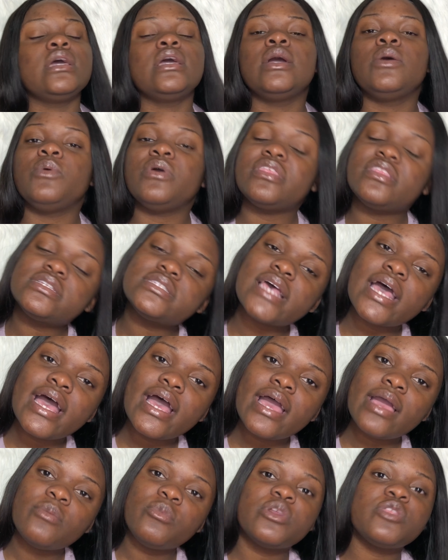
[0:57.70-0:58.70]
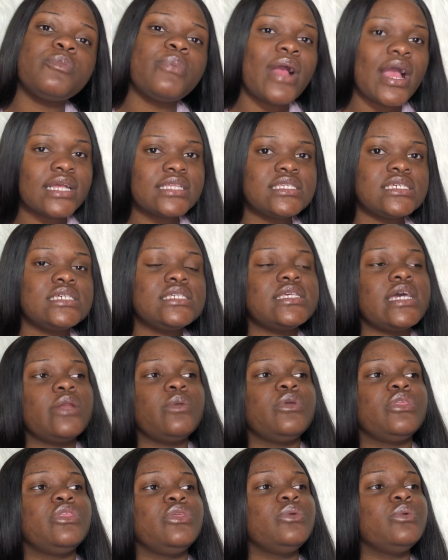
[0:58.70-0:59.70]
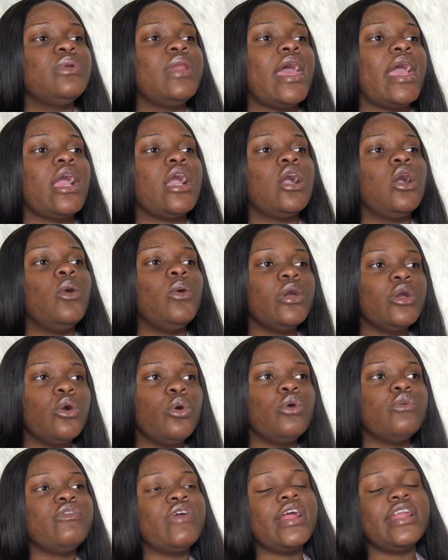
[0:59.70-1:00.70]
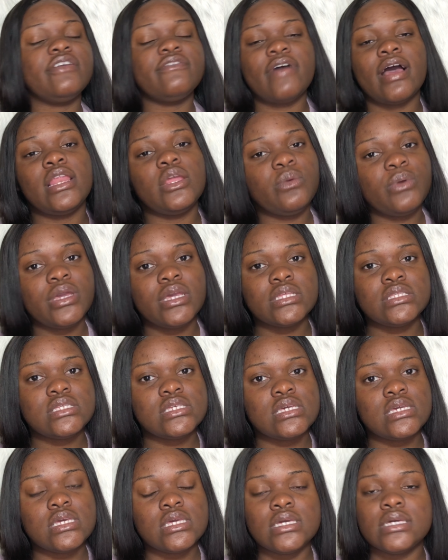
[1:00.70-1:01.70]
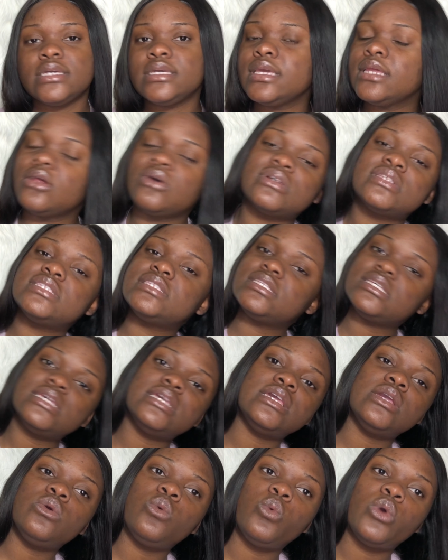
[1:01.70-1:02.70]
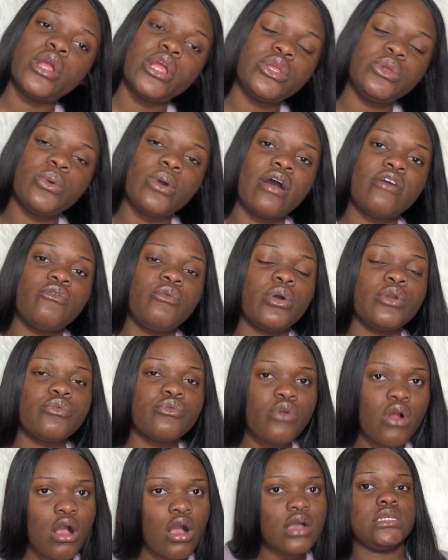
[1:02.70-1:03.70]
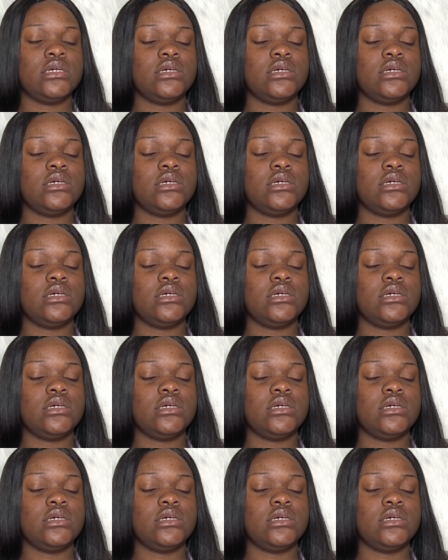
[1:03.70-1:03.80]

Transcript: with time, with practice, and with you like going over and evaluating, you know, seeing where you have went wrong,